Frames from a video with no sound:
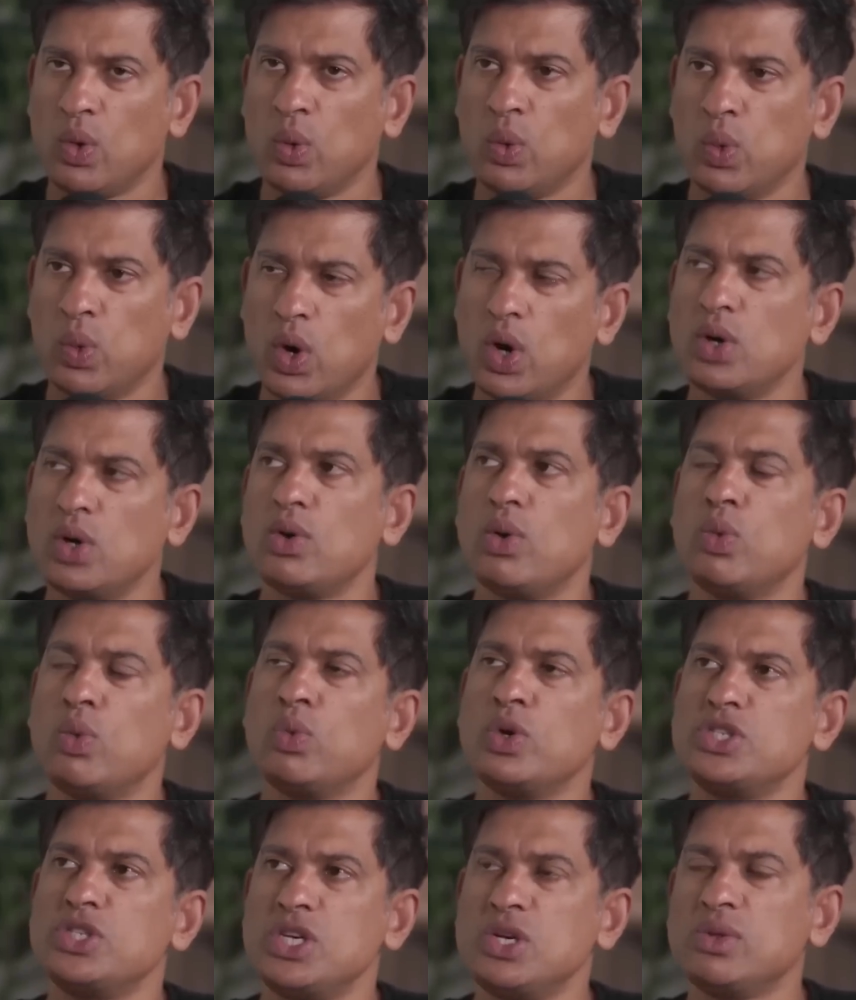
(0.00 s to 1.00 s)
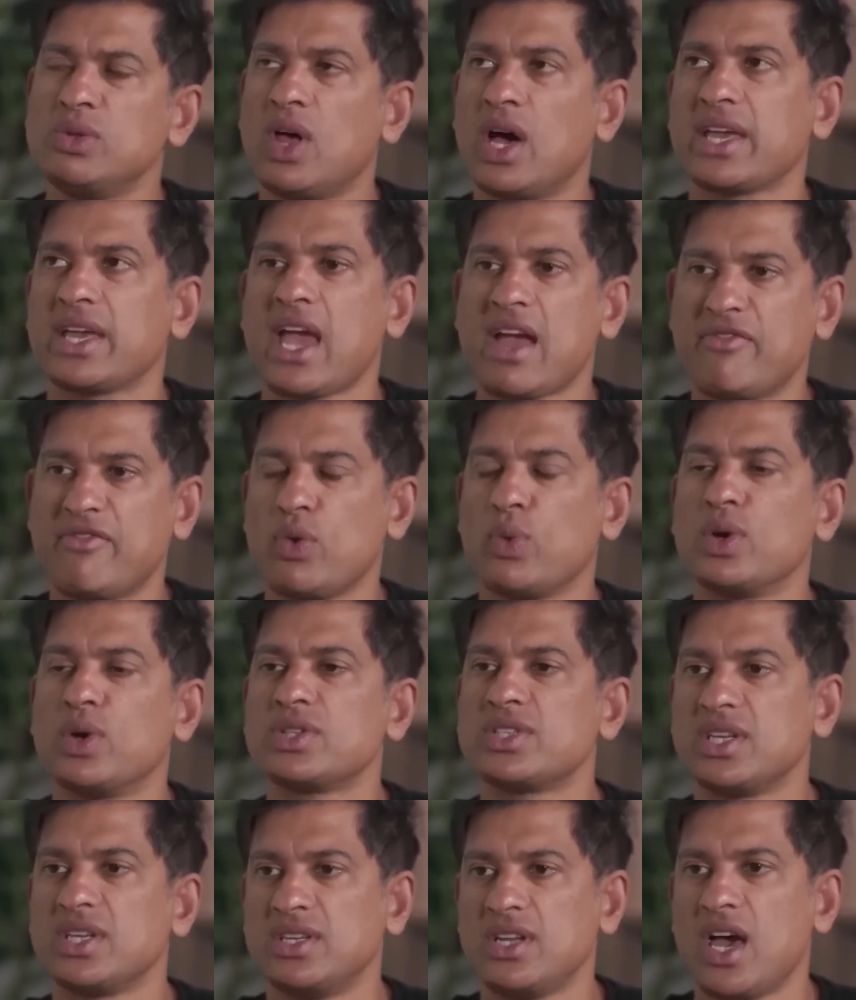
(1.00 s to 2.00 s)
What would you like
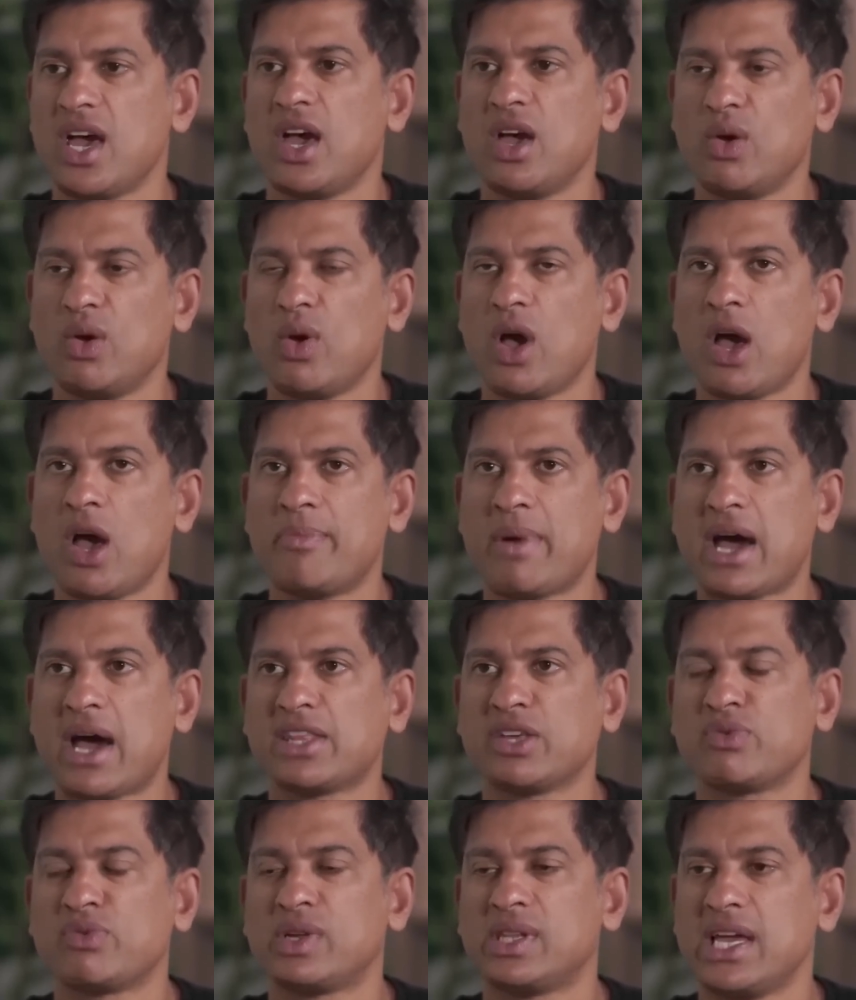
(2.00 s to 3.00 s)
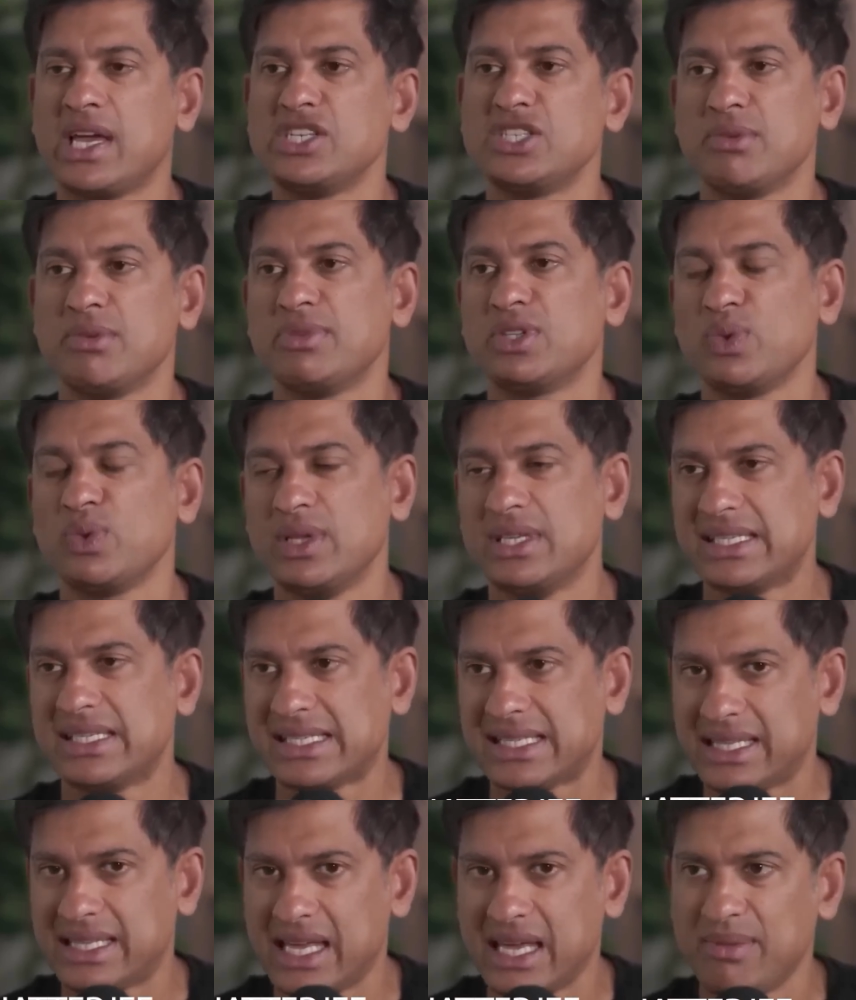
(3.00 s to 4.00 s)
everyone to know about the relationship between
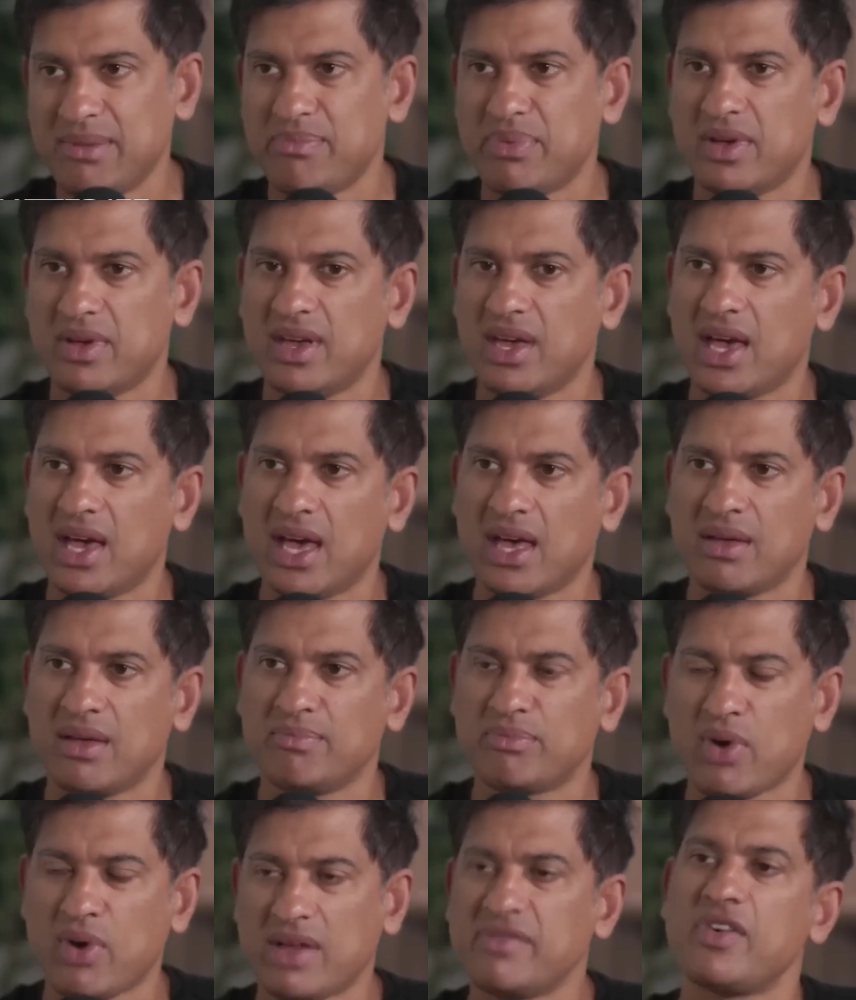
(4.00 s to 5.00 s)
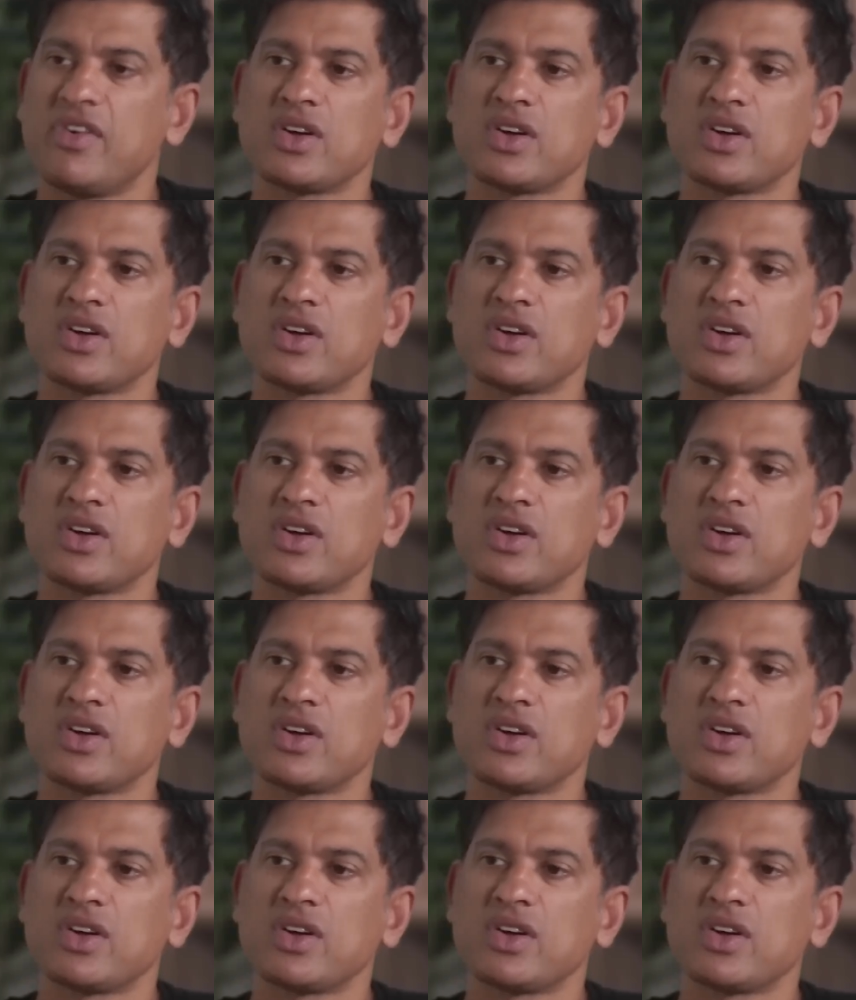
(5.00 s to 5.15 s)
sleep and brain